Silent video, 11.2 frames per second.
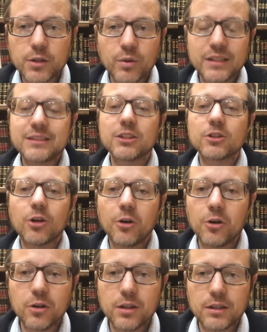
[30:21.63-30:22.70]
What is the
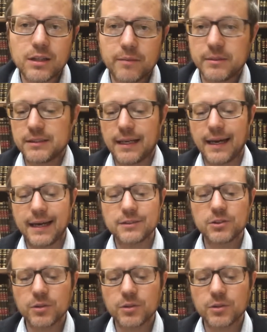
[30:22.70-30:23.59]
kol coming to add?